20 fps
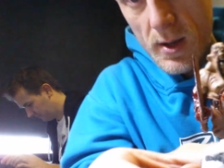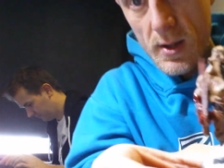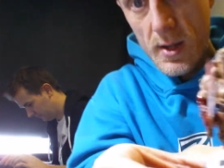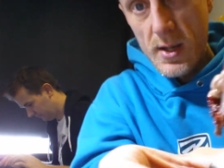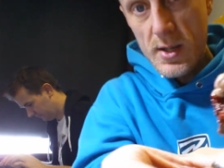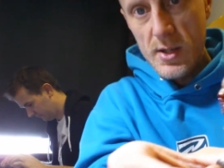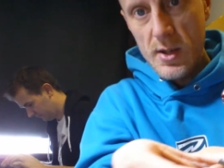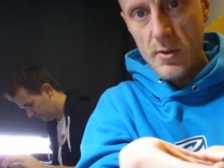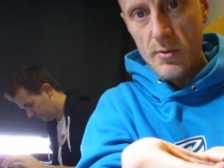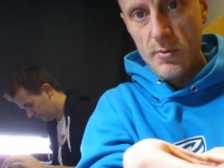out
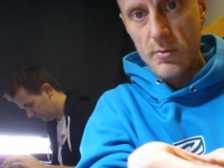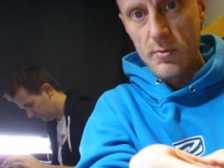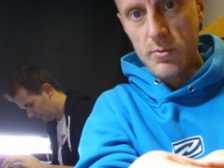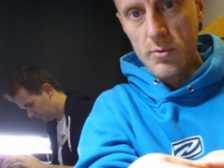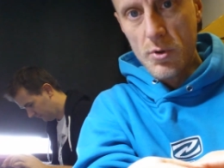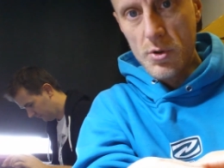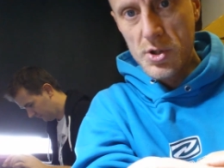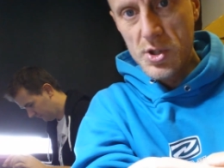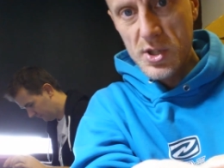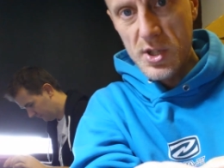this
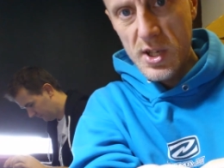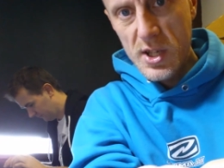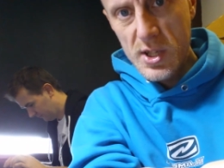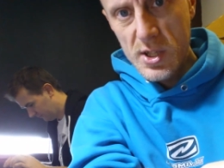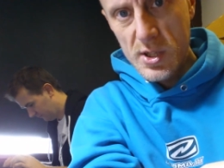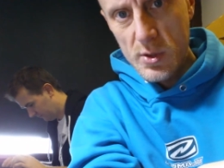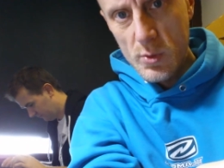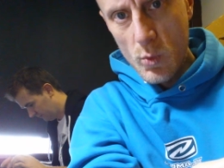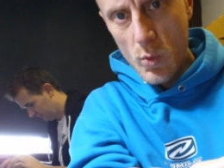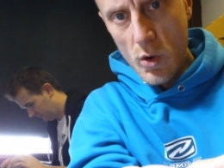rusty
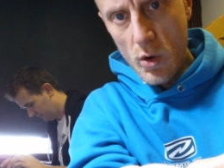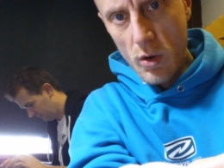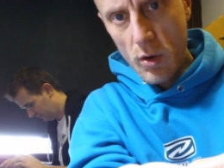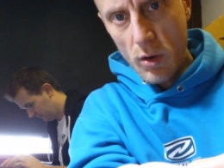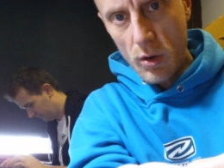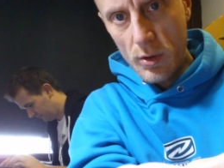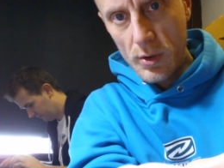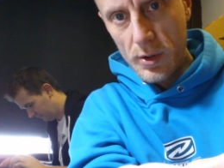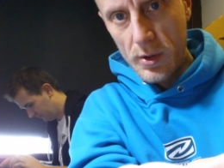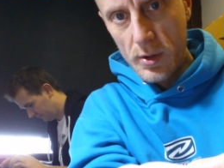
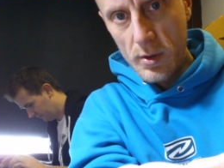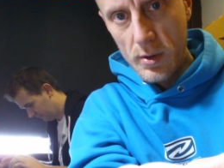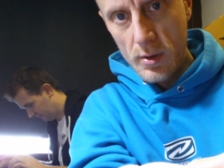sword.